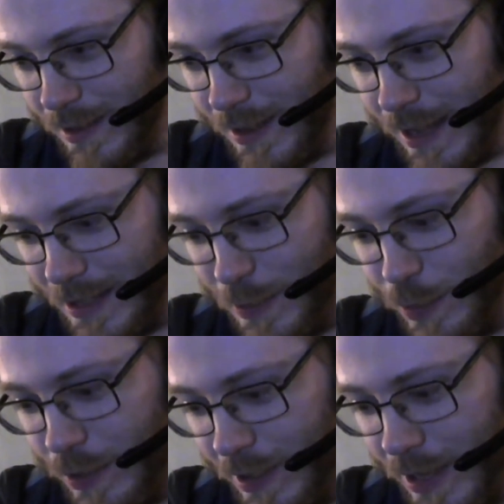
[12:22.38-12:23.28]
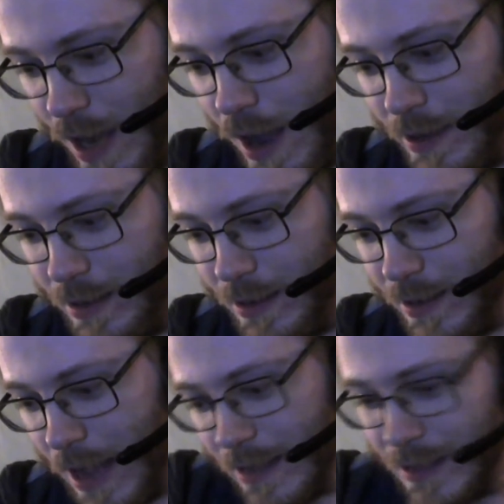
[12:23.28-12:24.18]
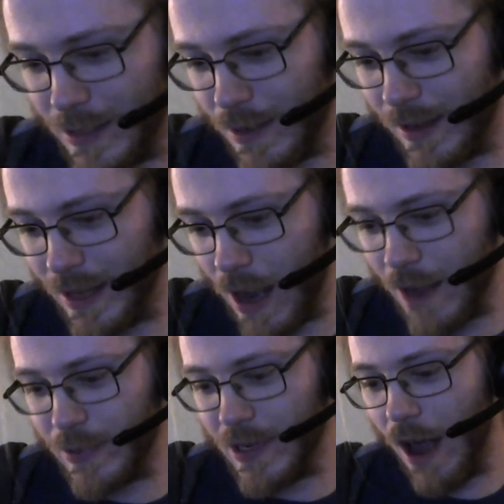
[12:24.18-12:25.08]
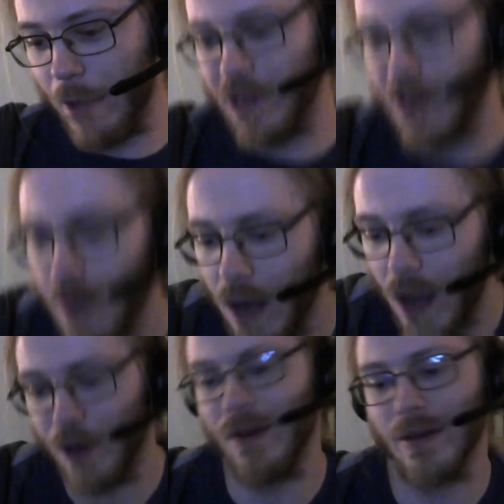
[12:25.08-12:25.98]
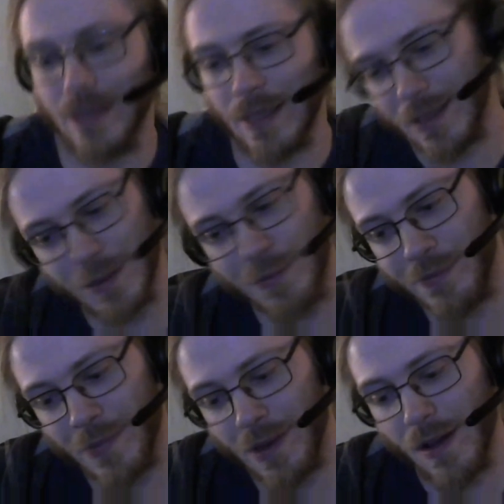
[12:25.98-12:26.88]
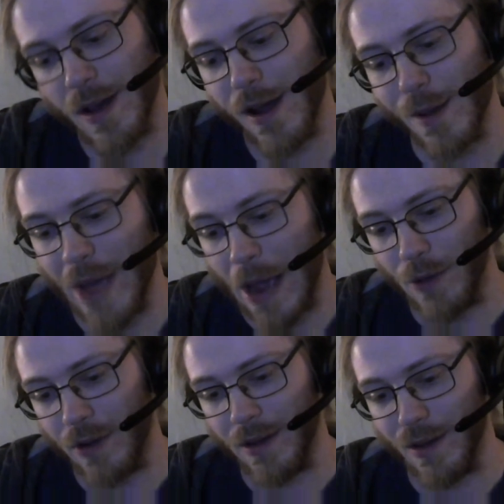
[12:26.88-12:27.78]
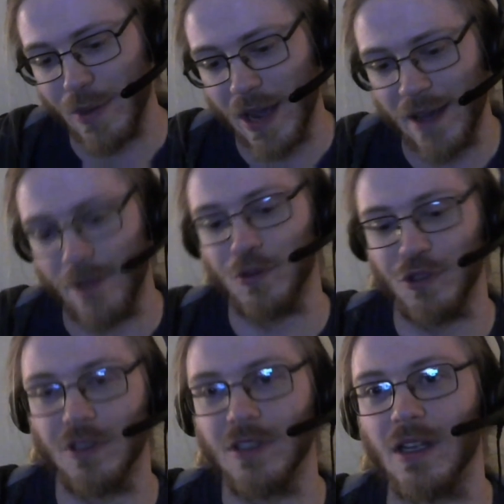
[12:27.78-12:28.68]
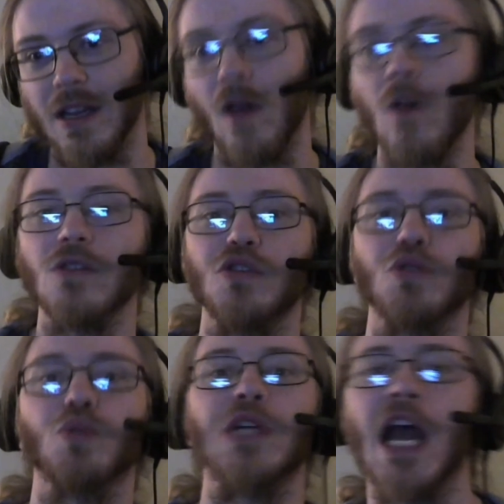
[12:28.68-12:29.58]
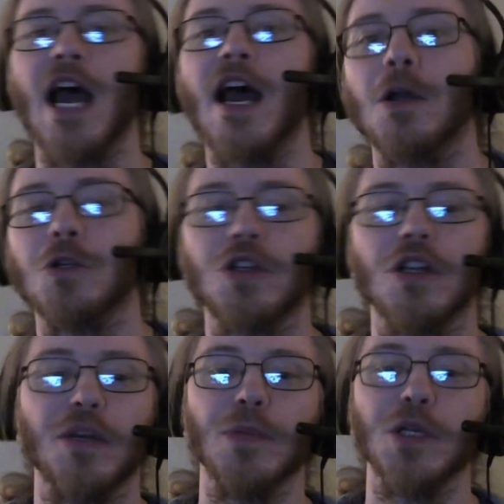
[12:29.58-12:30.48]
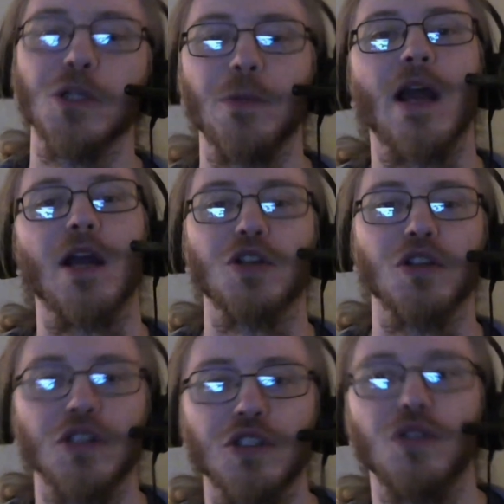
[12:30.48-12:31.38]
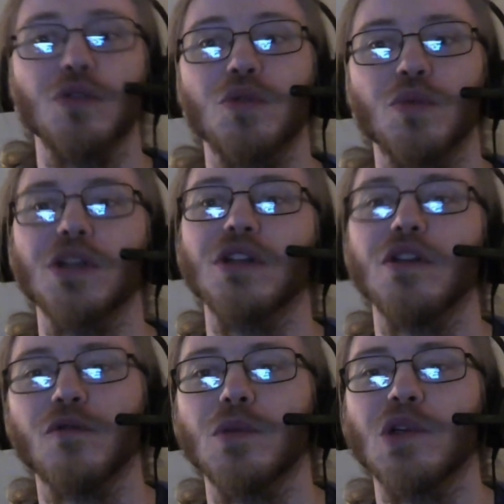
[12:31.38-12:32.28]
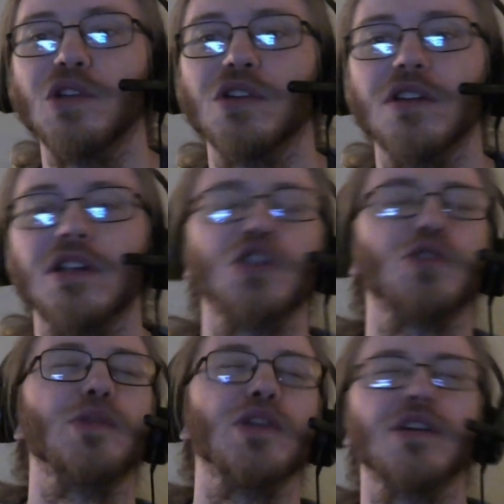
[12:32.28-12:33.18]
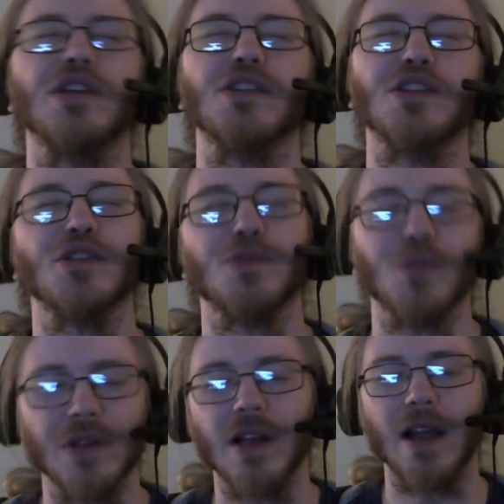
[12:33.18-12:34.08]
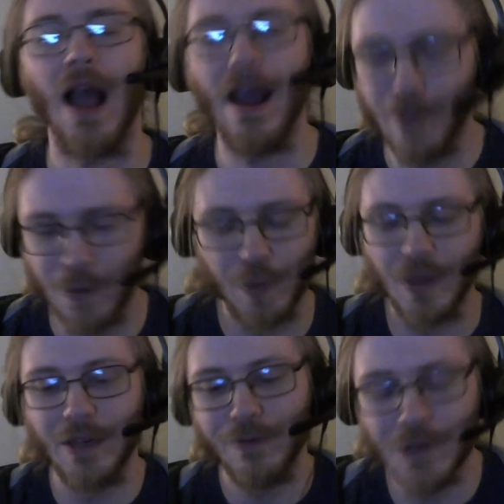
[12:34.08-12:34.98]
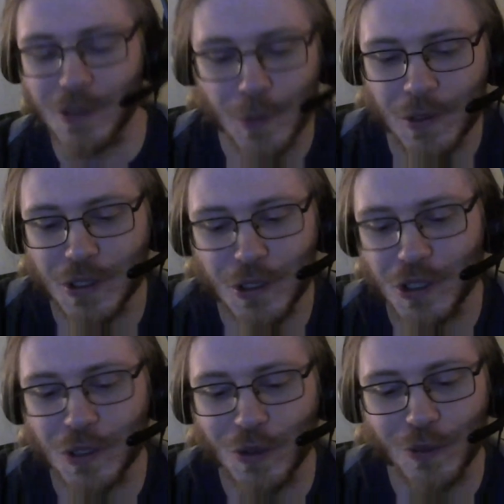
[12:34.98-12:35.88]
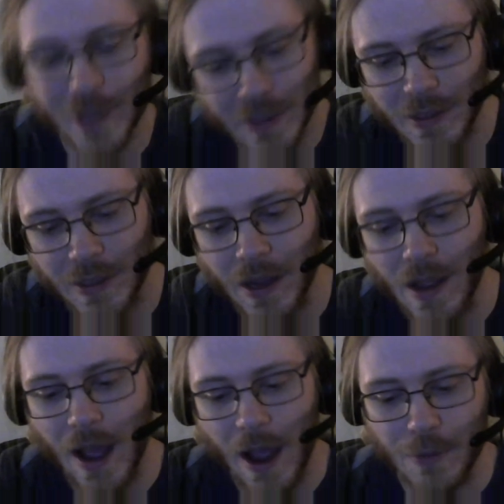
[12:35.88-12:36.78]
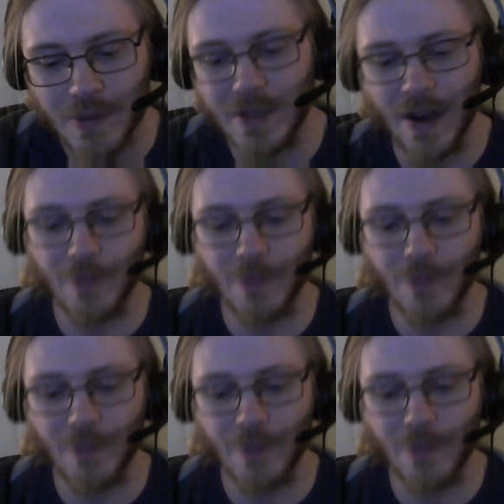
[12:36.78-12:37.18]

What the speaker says: That's pretty. I've been hearing a lot of criticism about it, about how it's just like, oh, it's a rehashed like mishmash of like two really familiar experiences. But like, I never played first person shooter really. I wasn't